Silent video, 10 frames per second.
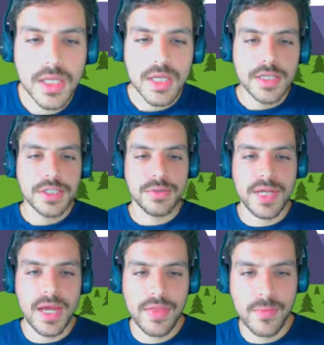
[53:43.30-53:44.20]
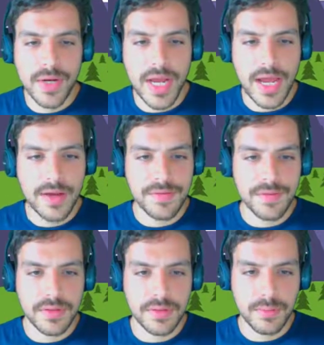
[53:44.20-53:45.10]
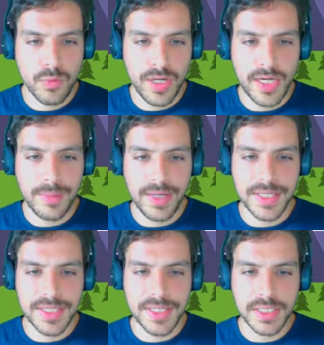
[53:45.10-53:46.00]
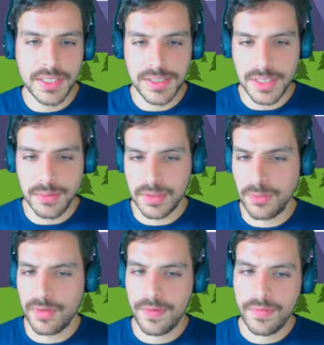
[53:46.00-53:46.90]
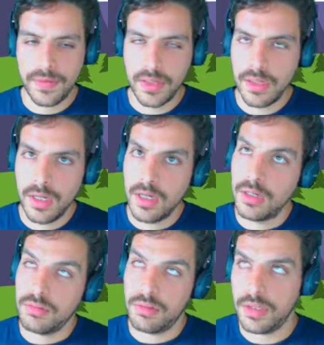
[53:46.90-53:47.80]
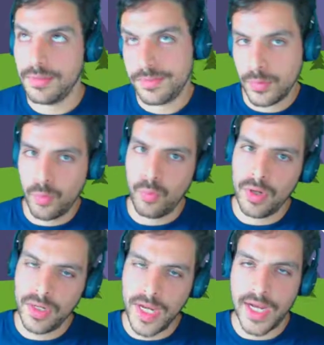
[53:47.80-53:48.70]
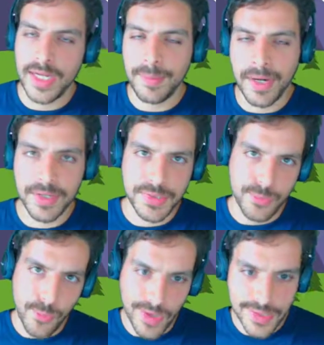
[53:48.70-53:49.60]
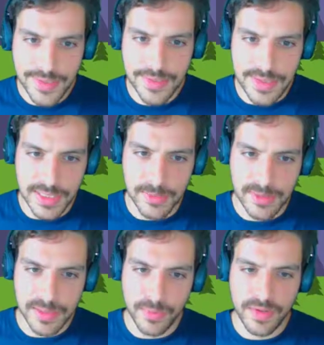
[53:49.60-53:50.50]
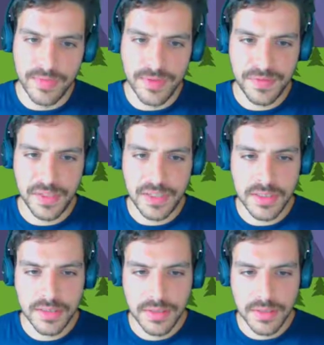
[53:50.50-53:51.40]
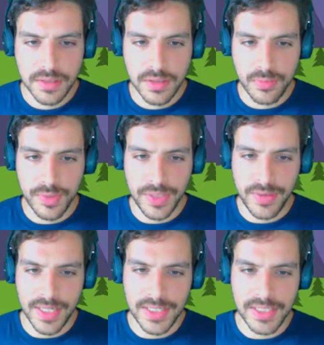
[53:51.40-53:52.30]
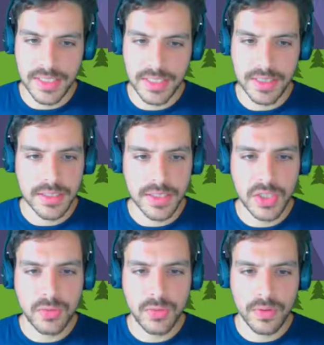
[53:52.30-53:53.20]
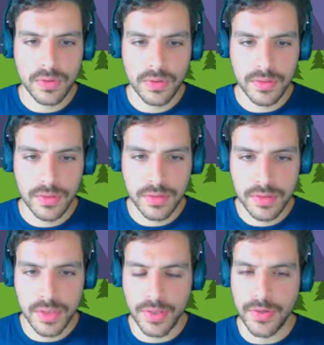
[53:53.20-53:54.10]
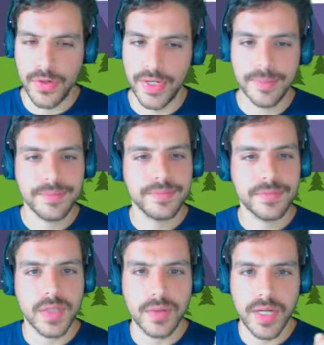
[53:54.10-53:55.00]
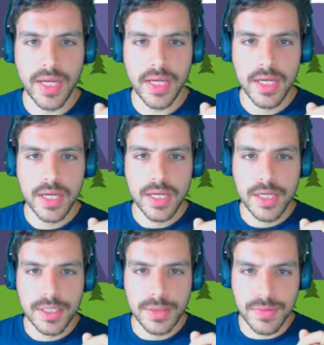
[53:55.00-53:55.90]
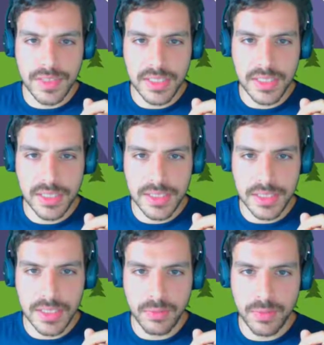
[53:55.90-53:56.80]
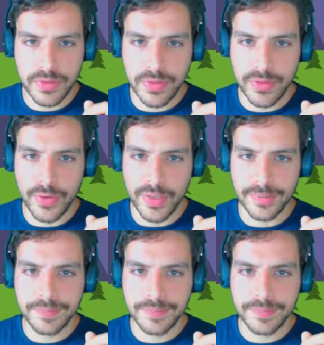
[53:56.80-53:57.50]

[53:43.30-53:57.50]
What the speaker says: So now that we have 180 minus z is equal to 150, well, 180 minus what is equal to 150? We know that z is equal to 30, okay? So z is equal to 30.